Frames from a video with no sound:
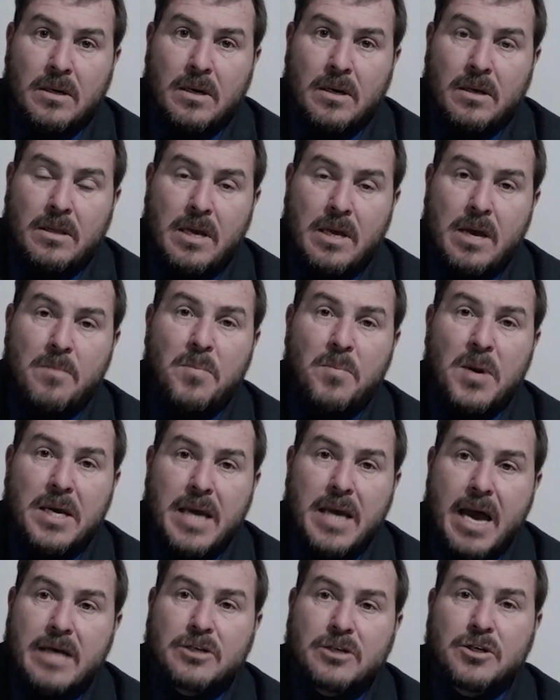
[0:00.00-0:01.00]
The
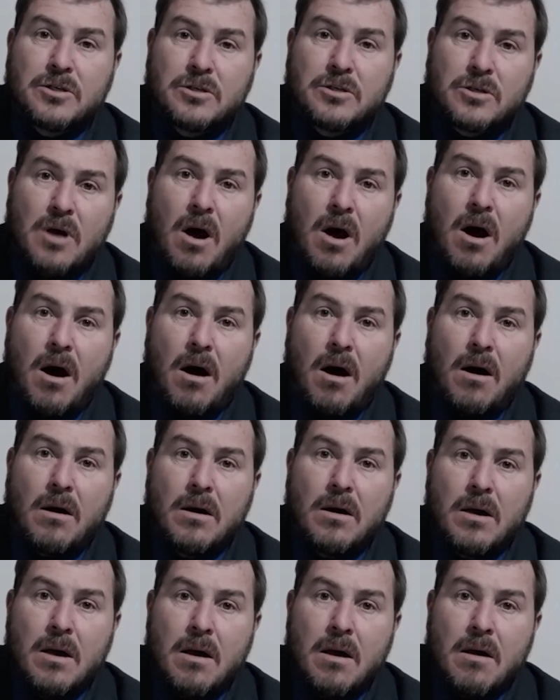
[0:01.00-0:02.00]
implications are
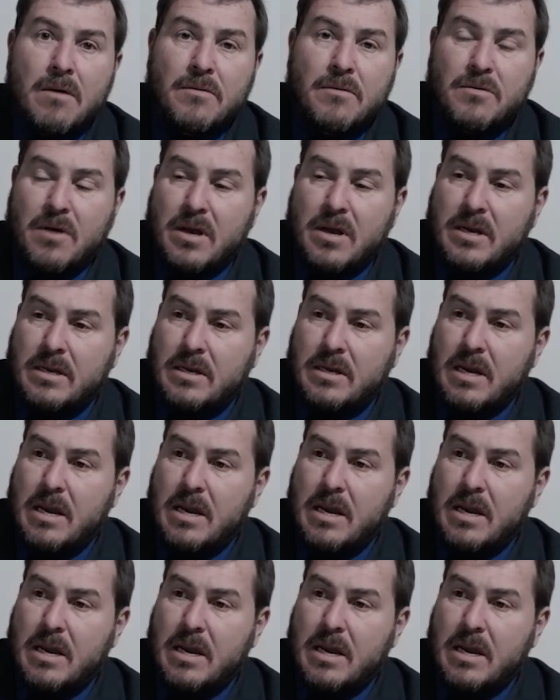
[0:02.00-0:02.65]
that